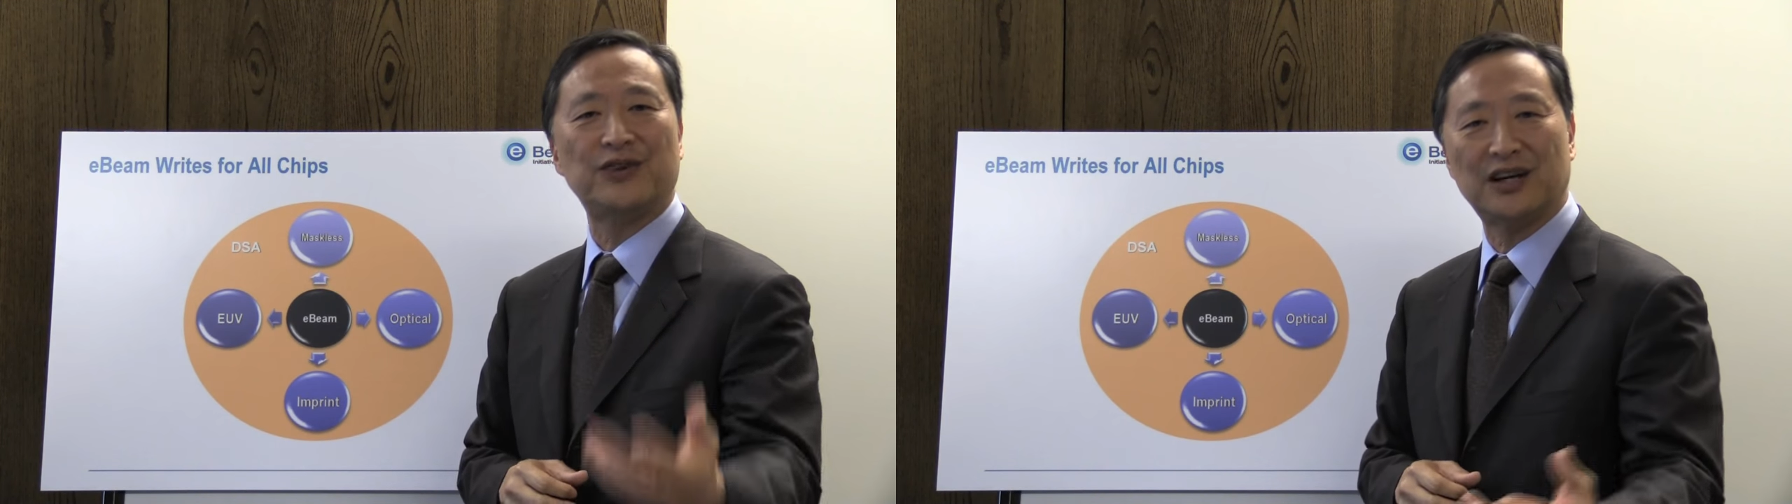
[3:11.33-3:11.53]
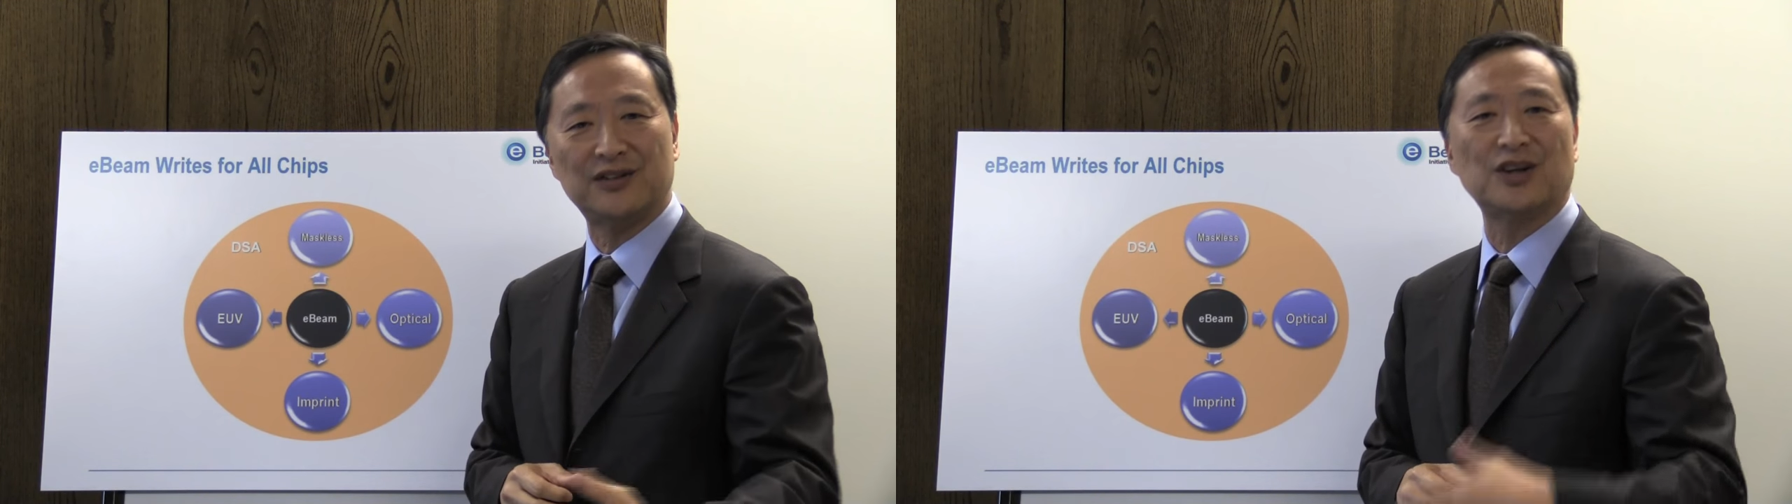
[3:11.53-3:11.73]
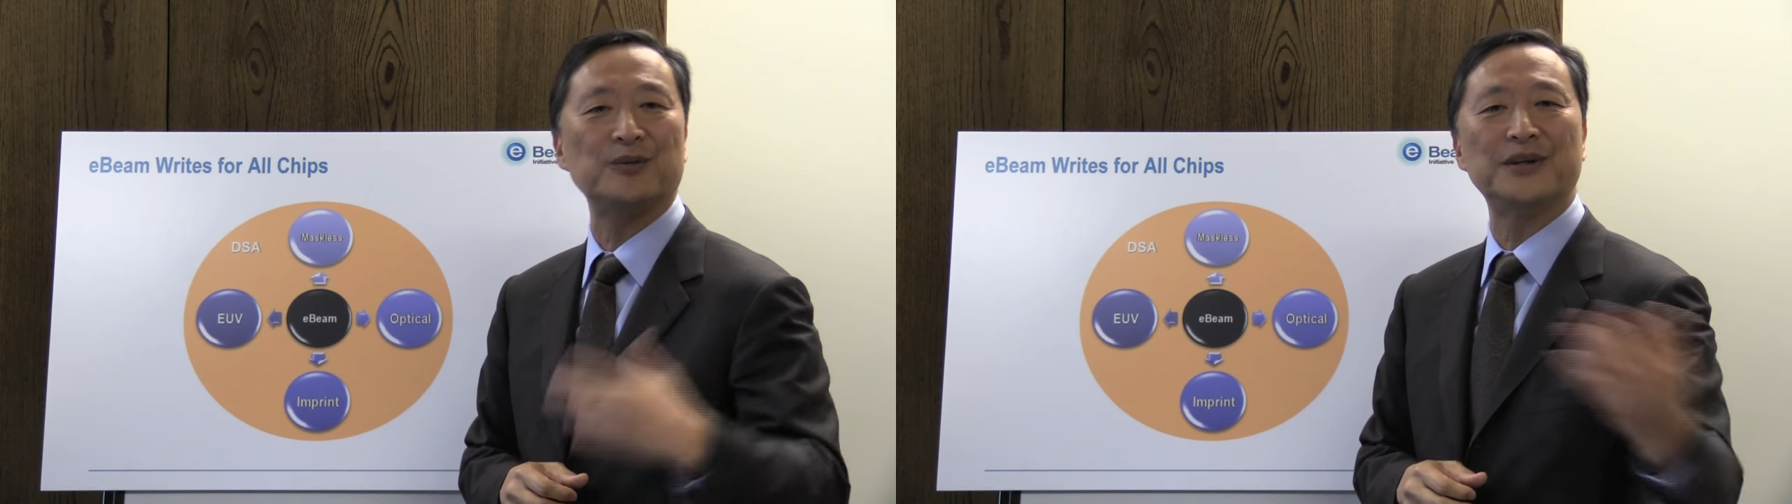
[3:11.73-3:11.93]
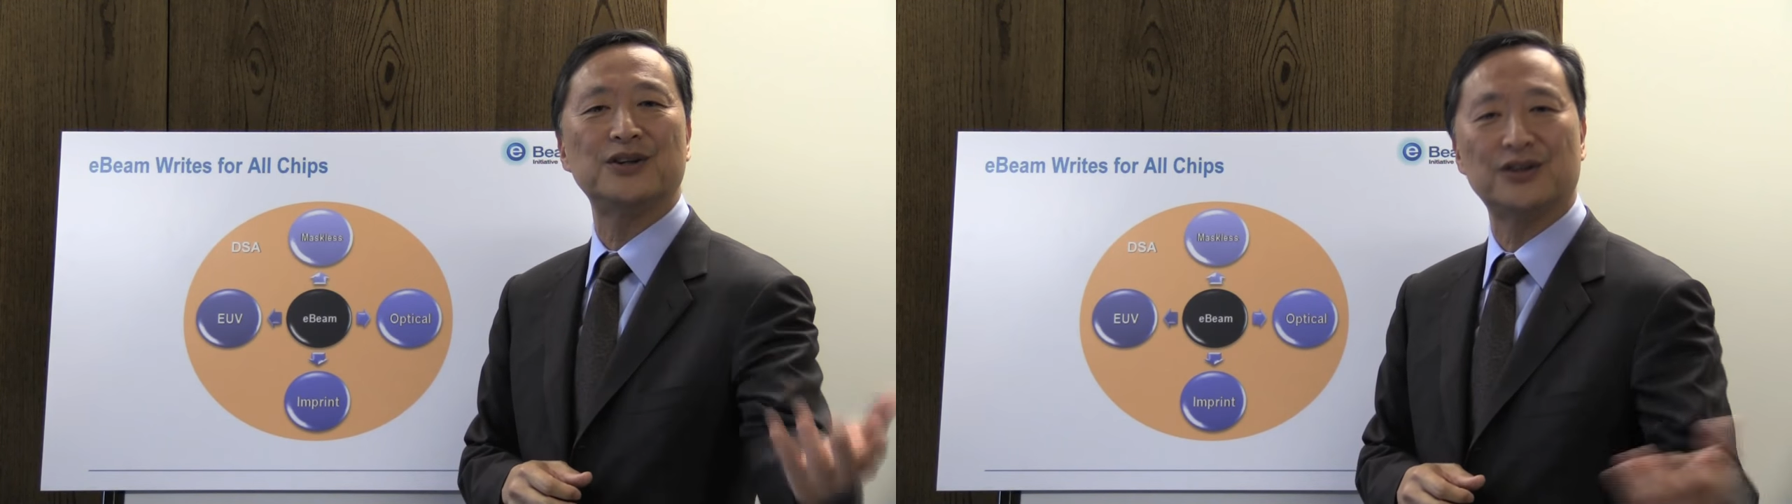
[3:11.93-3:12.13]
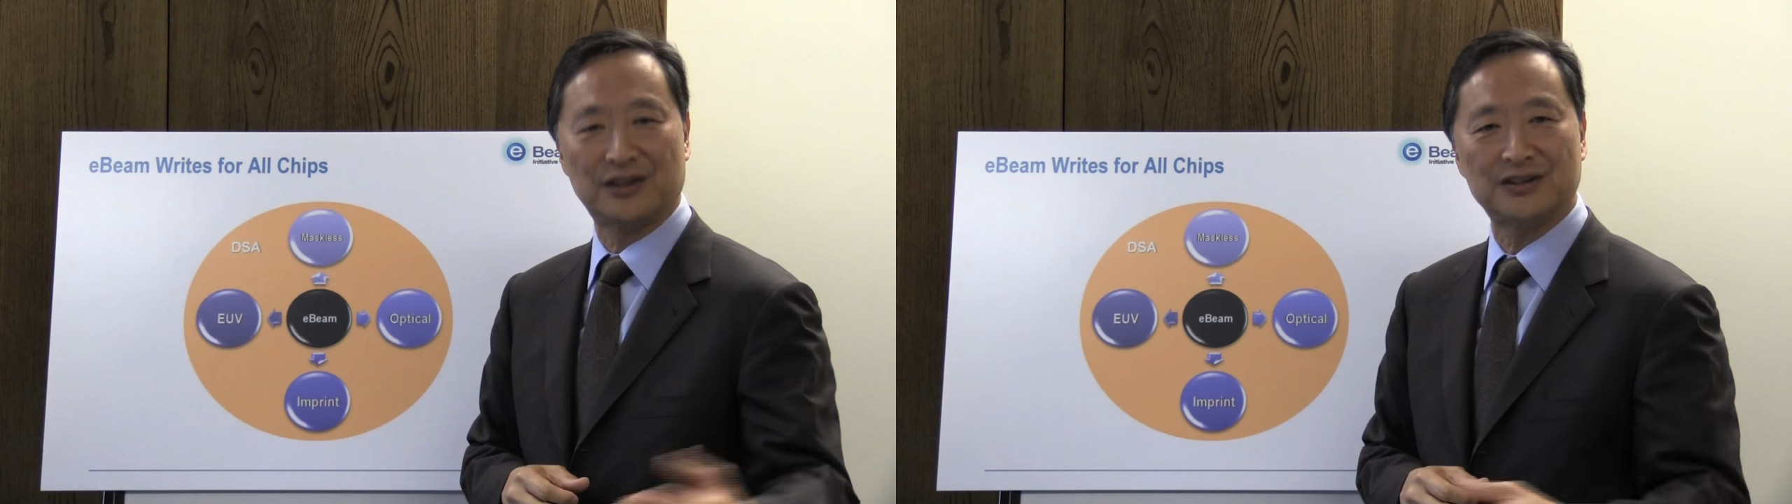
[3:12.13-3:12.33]
5
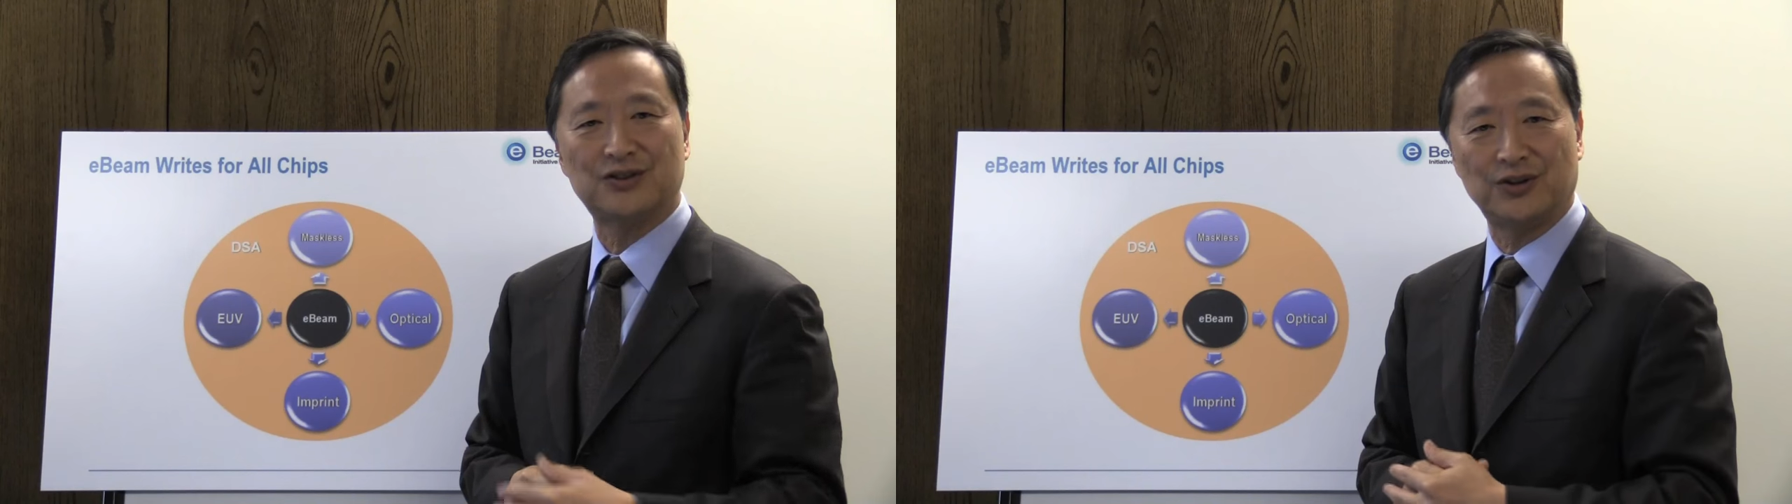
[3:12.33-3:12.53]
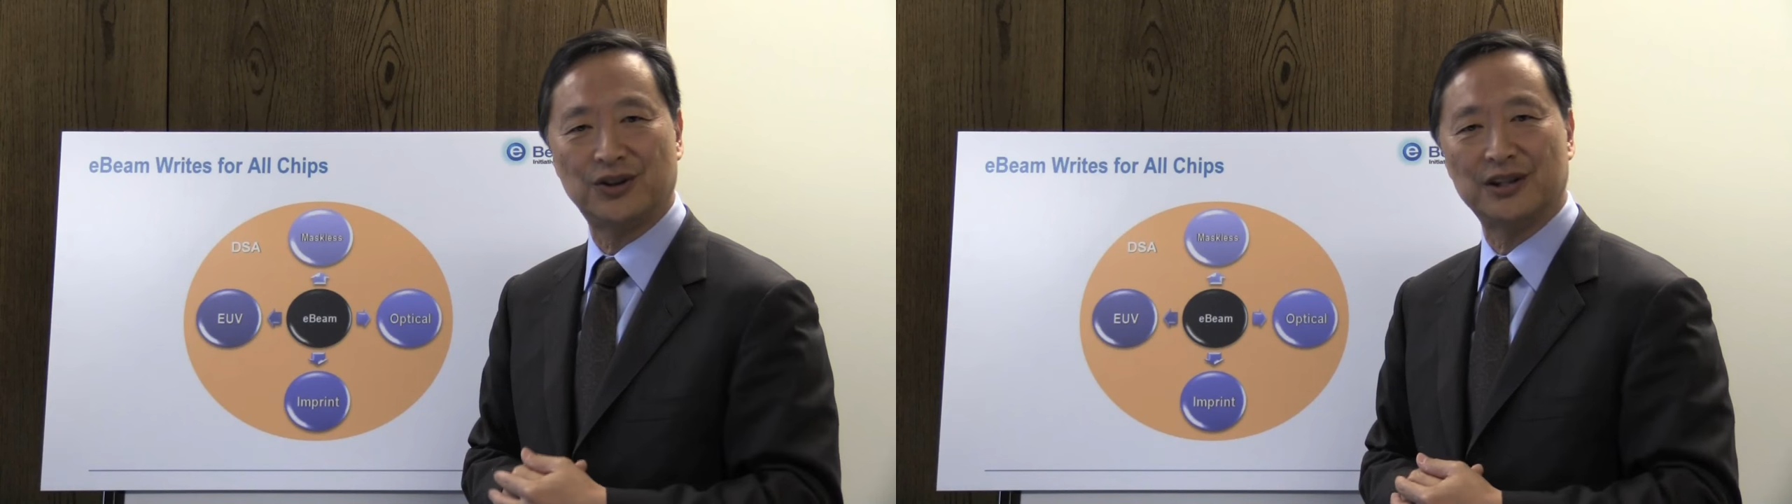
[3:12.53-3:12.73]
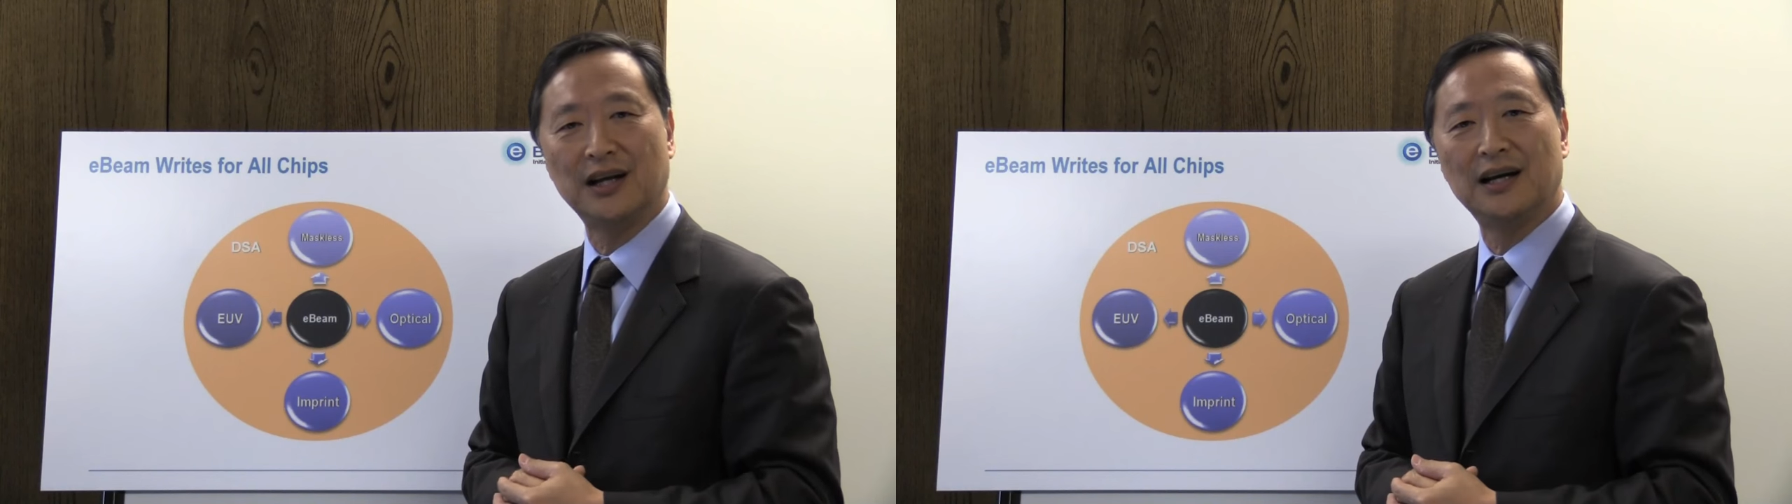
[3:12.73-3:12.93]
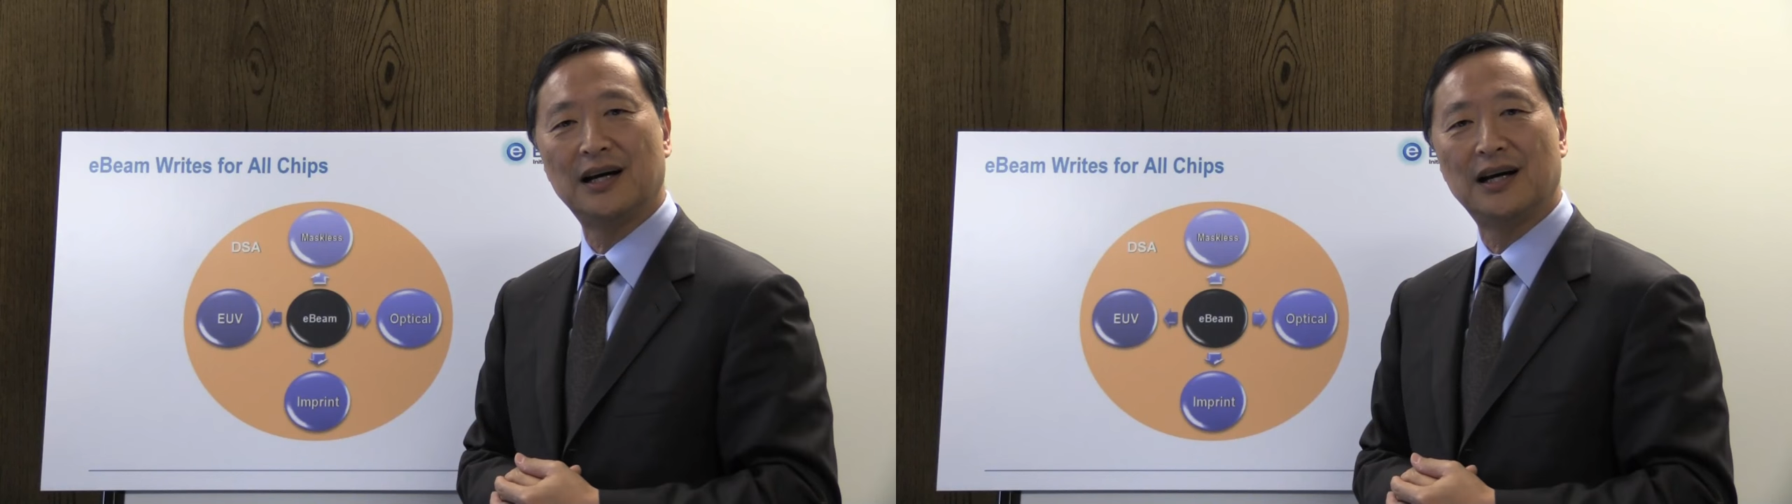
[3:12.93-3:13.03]
nanometer, and so on,